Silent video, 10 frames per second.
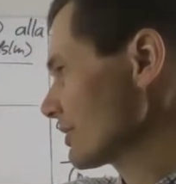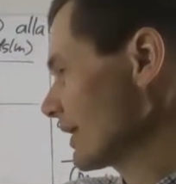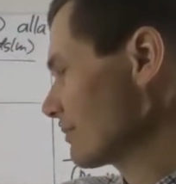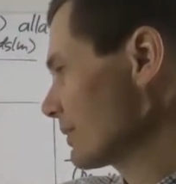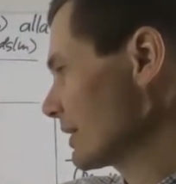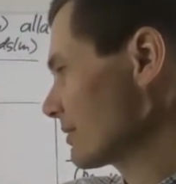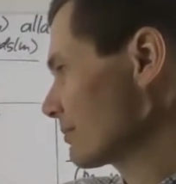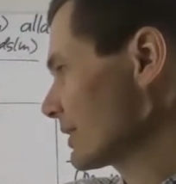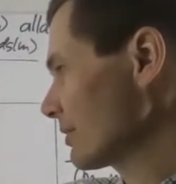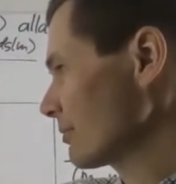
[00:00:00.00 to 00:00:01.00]
that
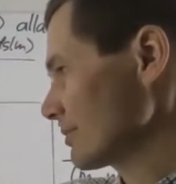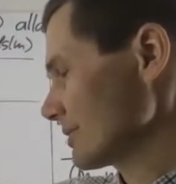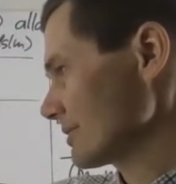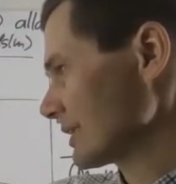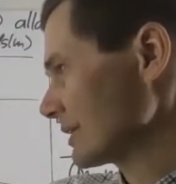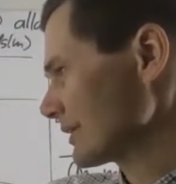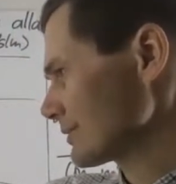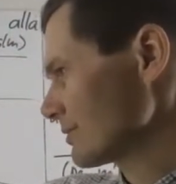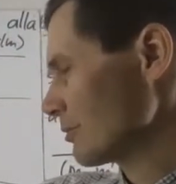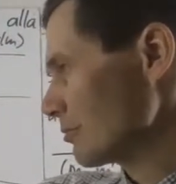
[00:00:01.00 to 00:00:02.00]
we don't declare
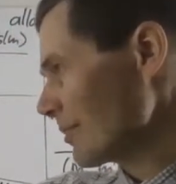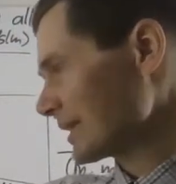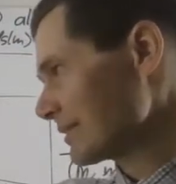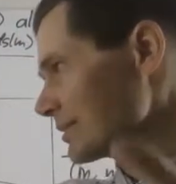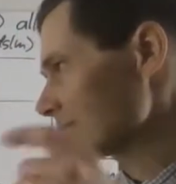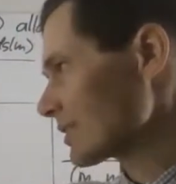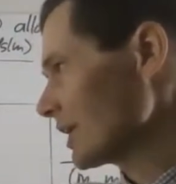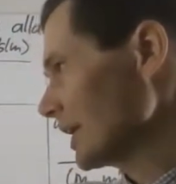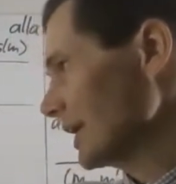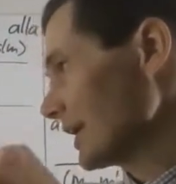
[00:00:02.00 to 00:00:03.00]
2 methods
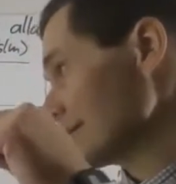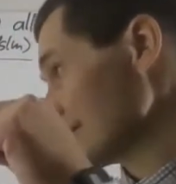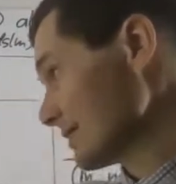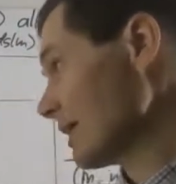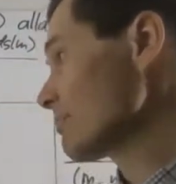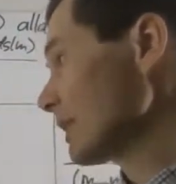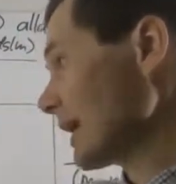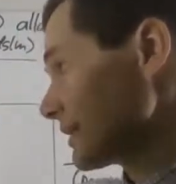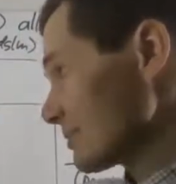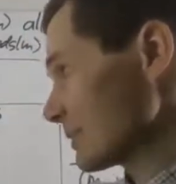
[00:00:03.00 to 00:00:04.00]
in the same
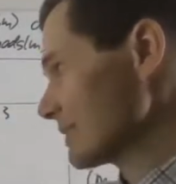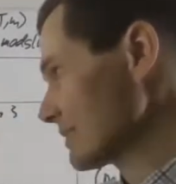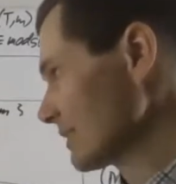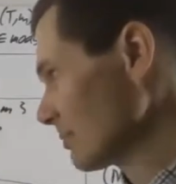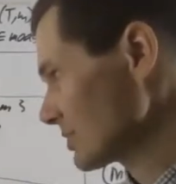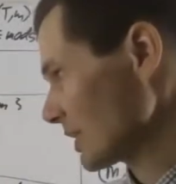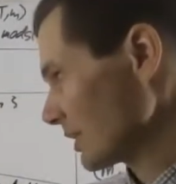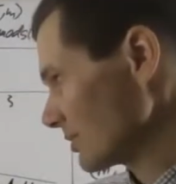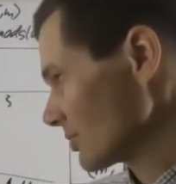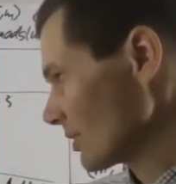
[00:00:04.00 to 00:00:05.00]
class with the same
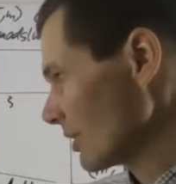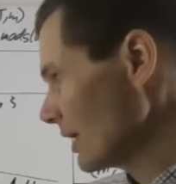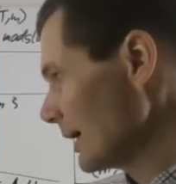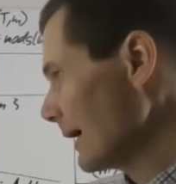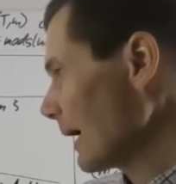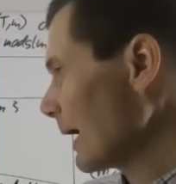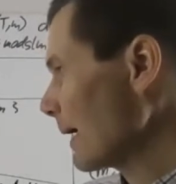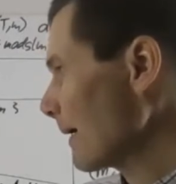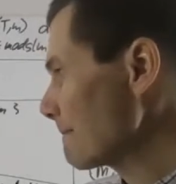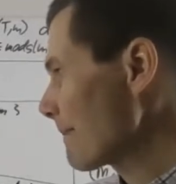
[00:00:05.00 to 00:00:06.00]
signature,
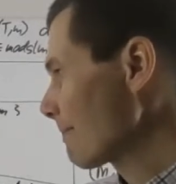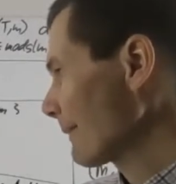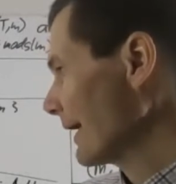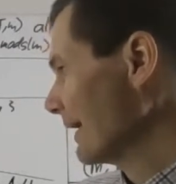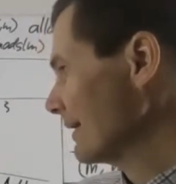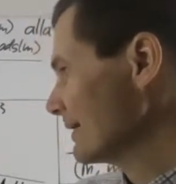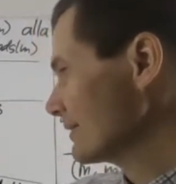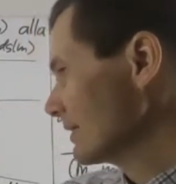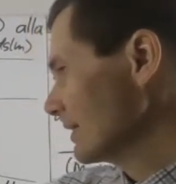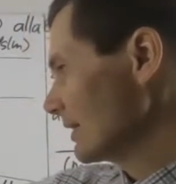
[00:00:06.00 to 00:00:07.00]
and
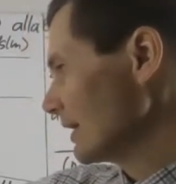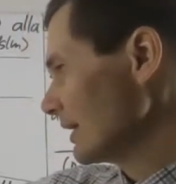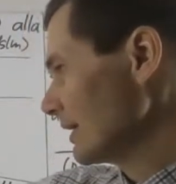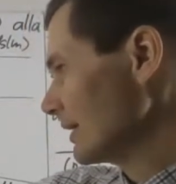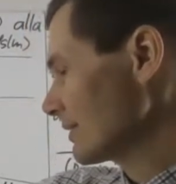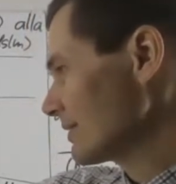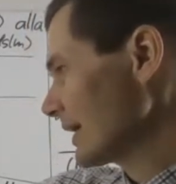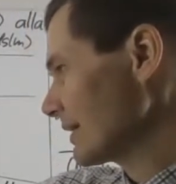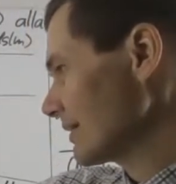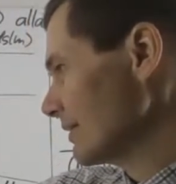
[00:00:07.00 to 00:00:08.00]

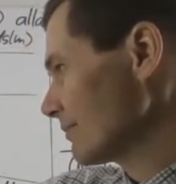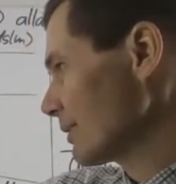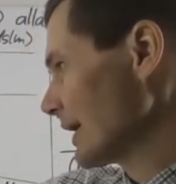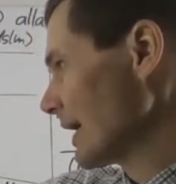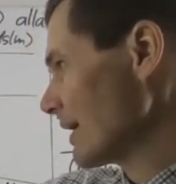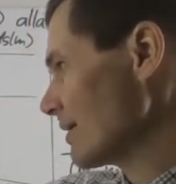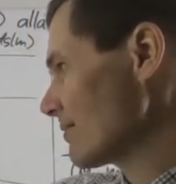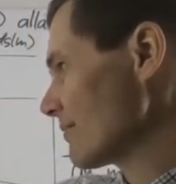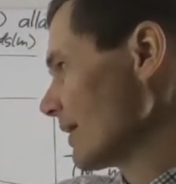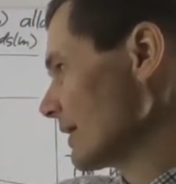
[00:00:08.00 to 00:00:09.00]
that if we
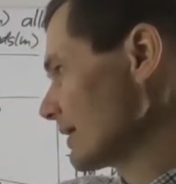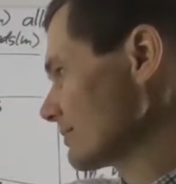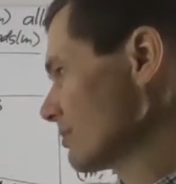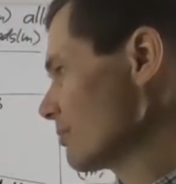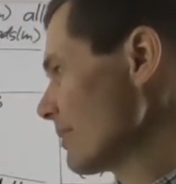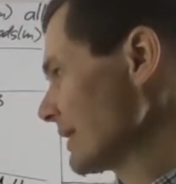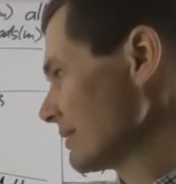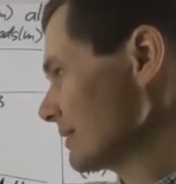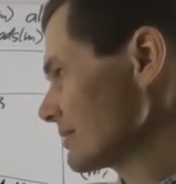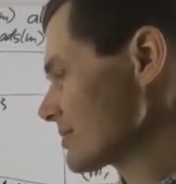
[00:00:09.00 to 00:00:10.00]
have 2
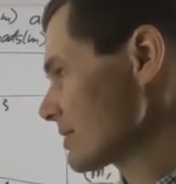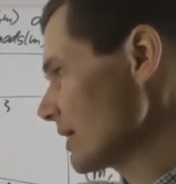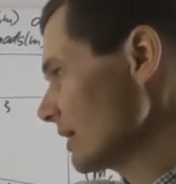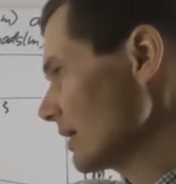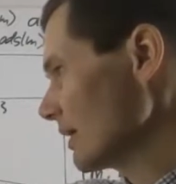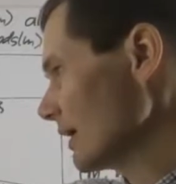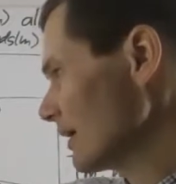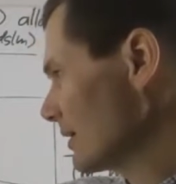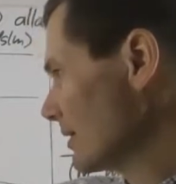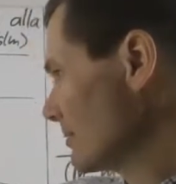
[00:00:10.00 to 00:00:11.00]
methods
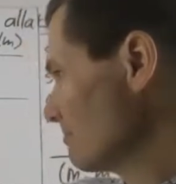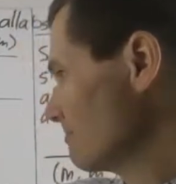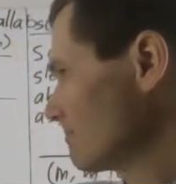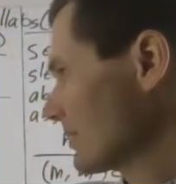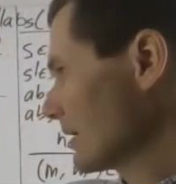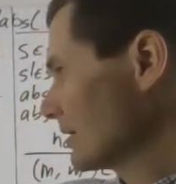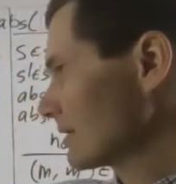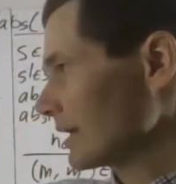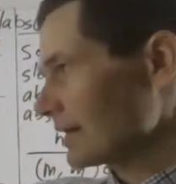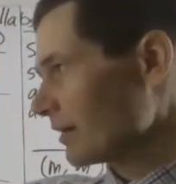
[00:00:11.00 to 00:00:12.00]

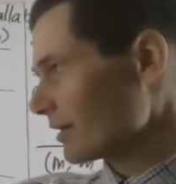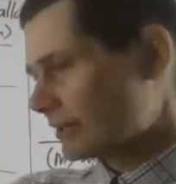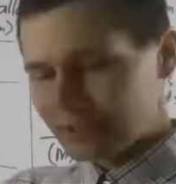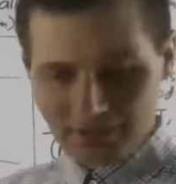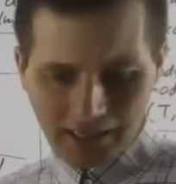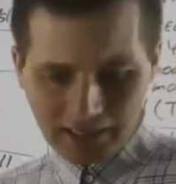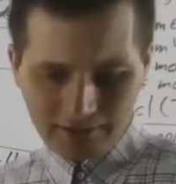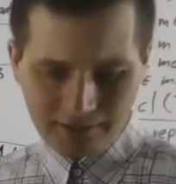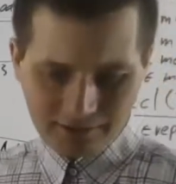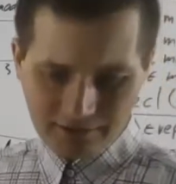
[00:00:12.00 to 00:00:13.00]
that are
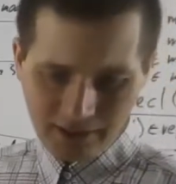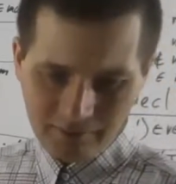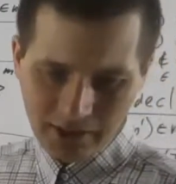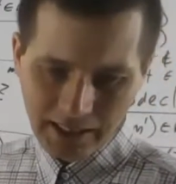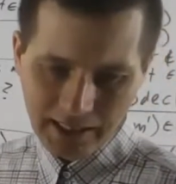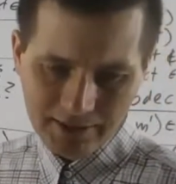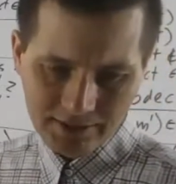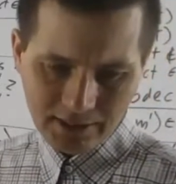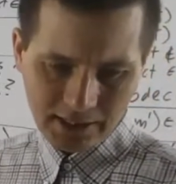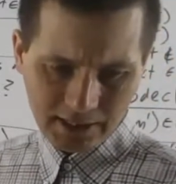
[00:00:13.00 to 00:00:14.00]
contained in the same
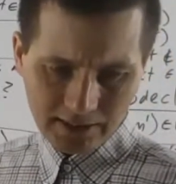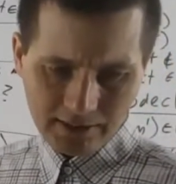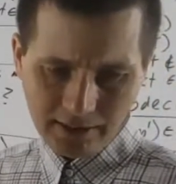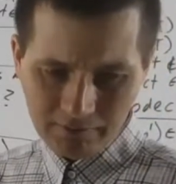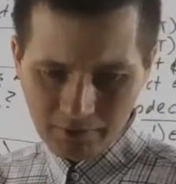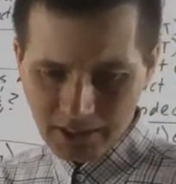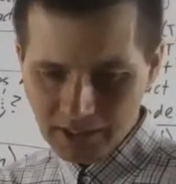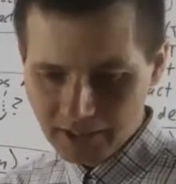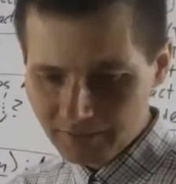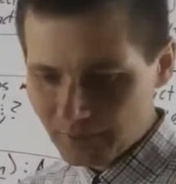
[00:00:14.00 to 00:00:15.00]
class, then we